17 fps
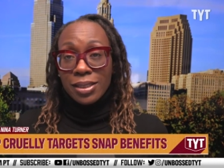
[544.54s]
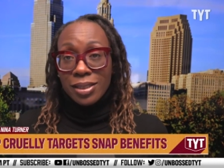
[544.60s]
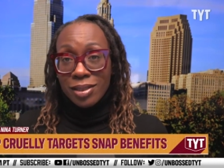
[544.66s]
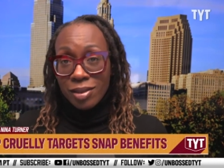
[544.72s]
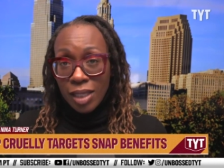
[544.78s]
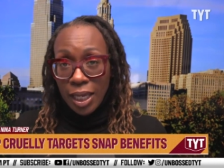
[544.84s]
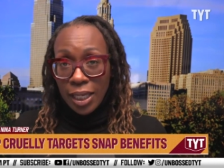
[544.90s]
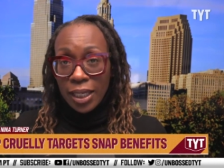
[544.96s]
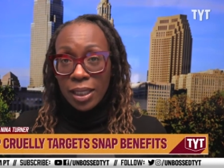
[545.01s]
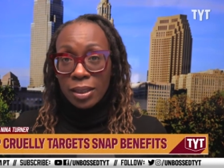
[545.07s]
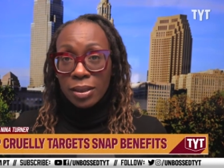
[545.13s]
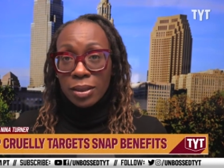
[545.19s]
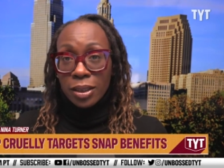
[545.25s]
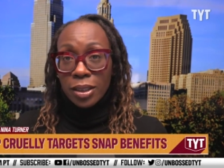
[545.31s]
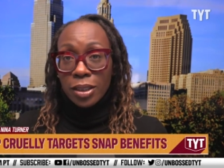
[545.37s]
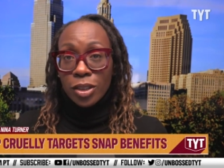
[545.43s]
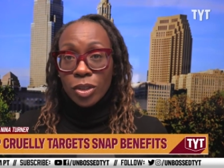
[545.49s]

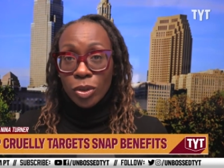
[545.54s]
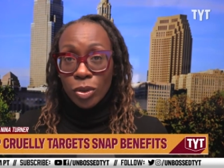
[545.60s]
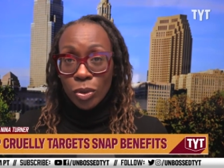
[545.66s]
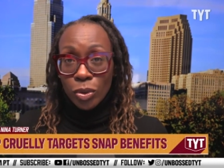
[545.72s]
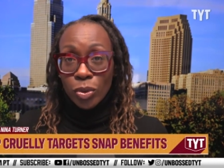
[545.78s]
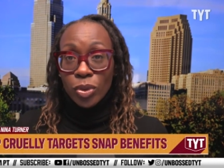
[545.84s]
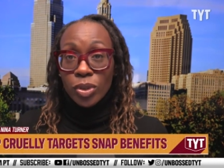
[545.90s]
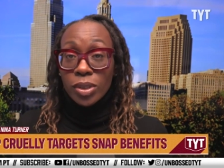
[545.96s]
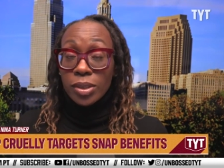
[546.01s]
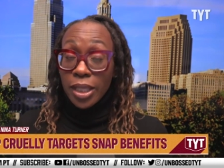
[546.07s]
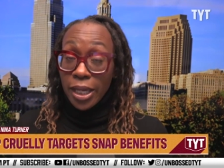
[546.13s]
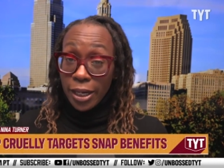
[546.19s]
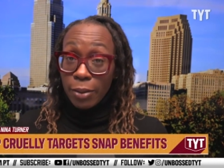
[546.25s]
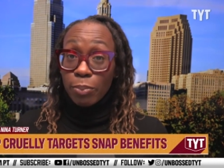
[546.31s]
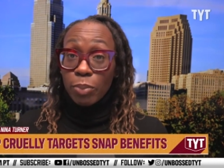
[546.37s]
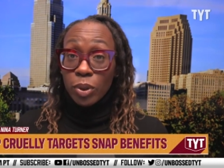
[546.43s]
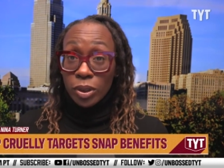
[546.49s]
secondly, use
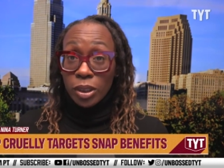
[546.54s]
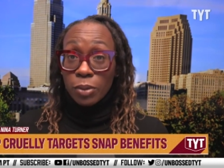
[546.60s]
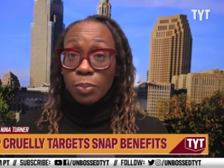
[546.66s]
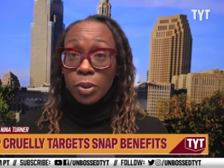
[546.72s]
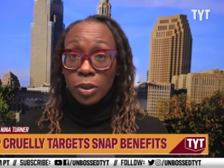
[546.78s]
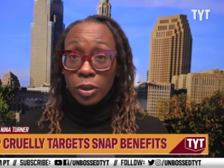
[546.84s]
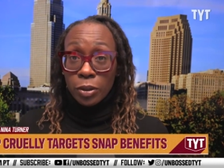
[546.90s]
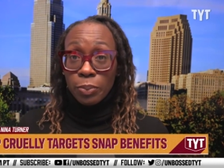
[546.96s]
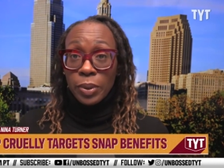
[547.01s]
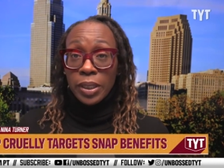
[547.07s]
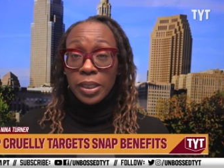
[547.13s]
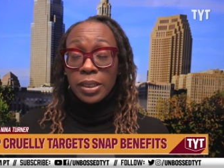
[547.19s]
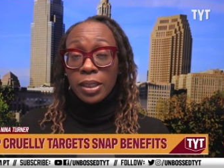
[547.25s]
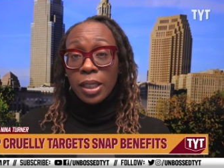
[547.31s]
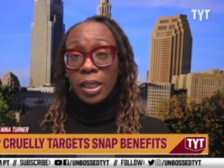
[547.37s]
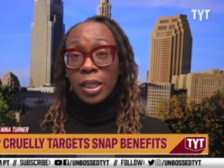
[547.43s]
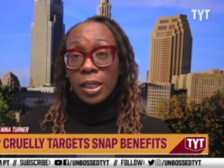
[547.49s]
their bully
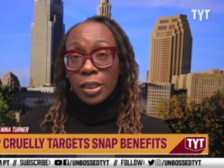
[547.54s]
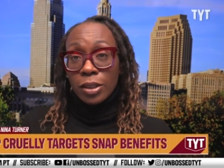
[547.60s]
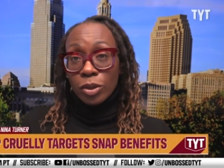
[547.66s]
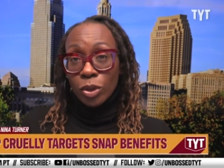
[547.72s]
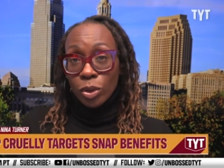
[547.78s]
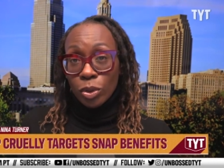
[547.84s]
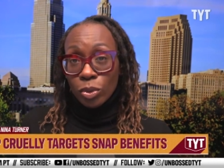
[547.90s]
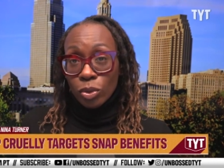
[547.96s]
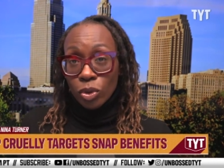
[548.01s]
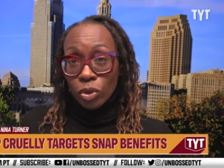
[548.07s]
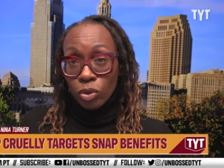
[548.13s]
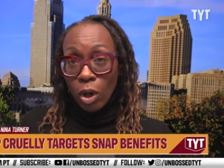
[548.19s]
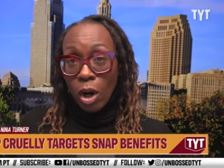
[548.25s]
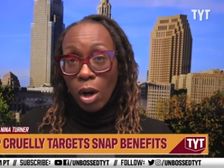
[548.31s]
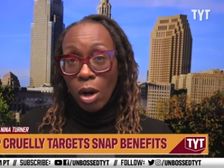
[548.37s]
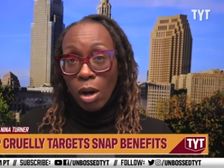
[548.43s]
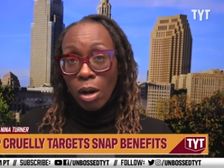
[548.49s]
pulpit to
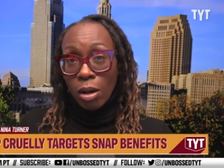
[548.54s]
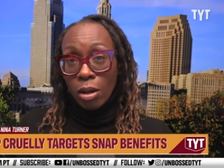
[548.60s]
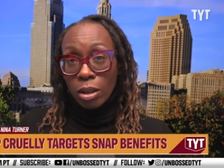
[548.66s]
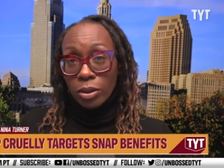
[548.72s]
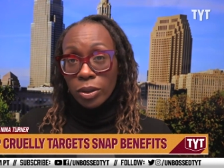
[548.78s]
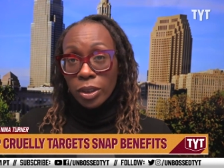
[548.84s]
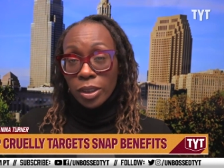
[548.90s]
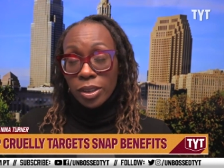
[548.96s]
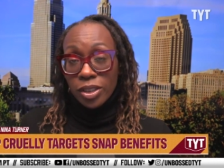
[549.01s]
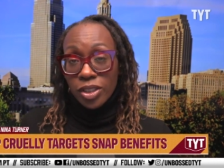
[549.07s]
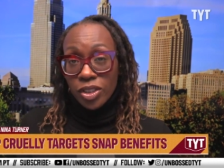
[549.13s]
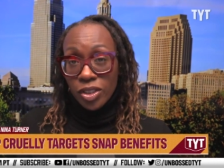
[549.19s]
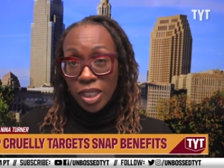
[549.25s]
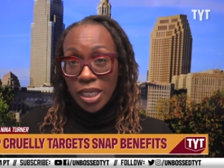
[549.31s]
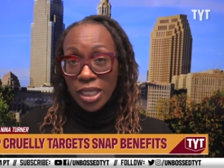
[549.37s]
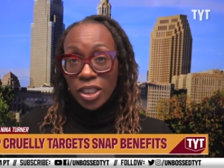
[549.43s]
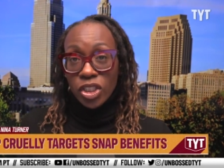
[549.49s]
draw the
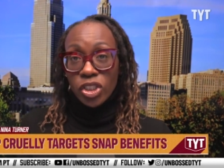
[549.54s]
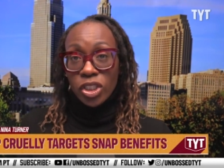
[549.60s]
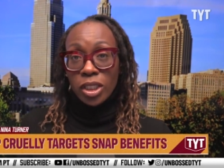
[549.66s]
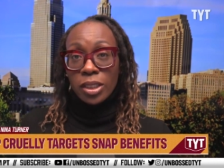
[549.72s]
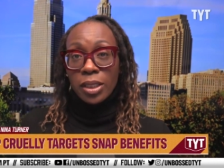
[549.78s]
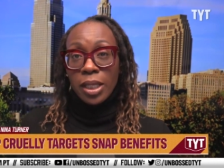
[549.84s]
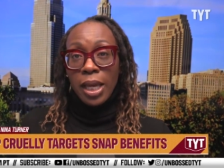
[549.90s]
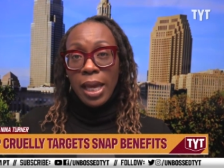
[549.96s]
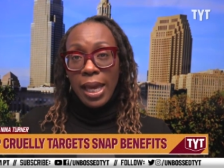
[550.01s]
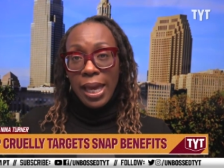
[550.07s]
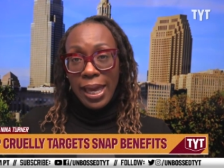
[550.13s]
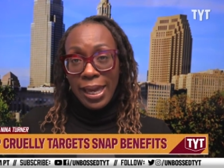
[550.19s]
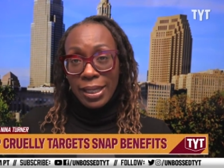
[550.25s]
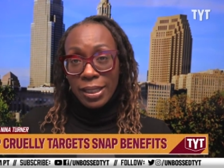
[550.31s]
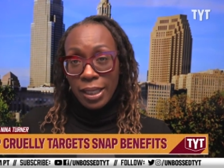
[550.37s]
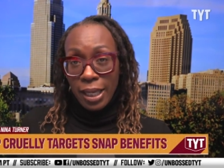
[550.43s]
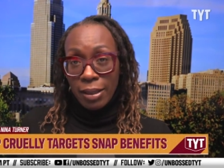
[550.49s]
distinction
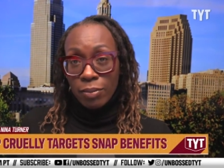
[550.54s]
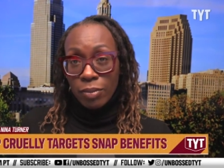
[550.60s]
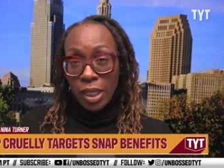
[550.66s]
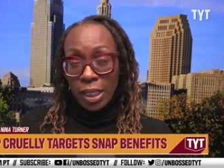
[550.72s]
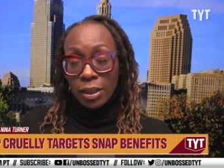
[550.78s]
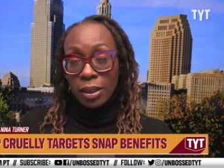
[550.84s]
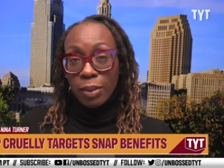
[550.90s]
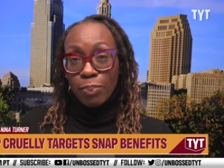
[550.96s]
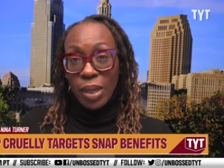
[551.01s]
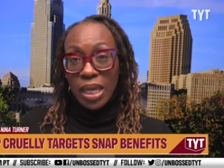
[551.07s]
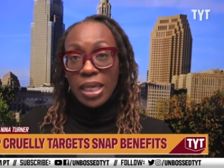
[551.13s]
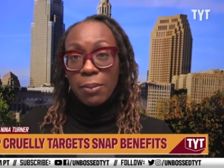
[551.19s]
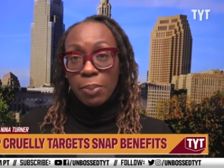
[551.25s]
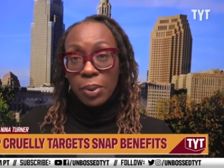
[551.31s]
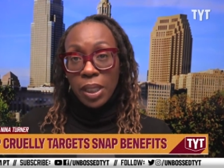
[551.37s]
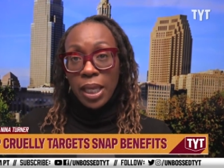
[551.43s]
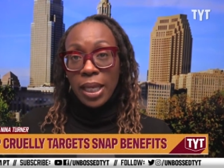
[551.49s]
and make
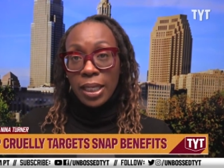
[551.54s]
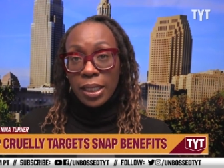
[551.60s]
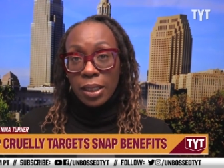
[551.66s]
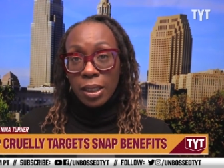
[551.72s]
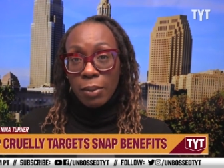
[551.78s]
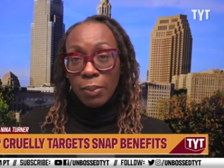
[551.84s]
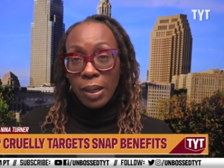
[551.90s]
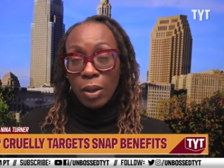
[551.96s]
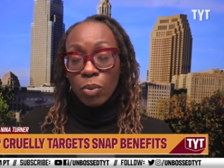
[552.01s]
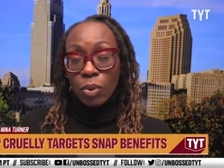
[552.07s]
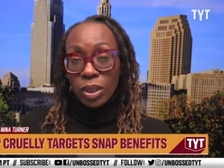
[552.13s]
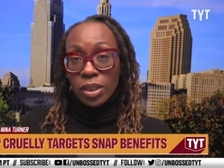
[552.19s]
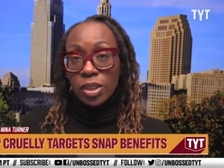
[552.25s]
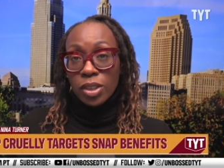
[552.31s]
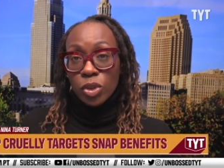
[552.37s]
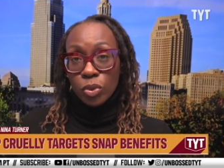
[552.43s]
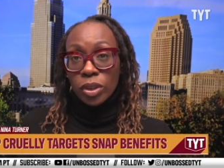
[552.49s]
it plain about what
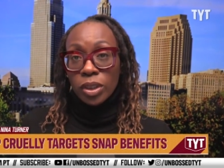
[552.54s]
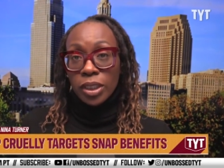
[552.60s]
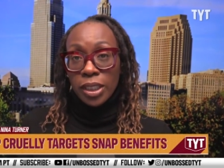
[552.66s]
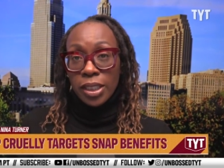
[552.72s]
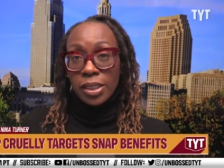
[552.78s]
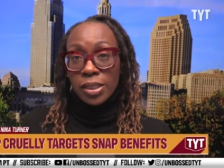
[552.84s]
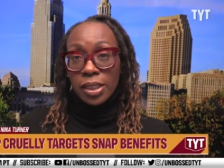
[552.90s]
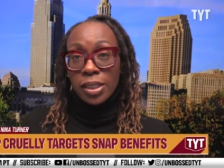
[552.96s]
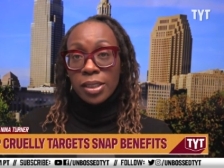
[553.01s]
this really is.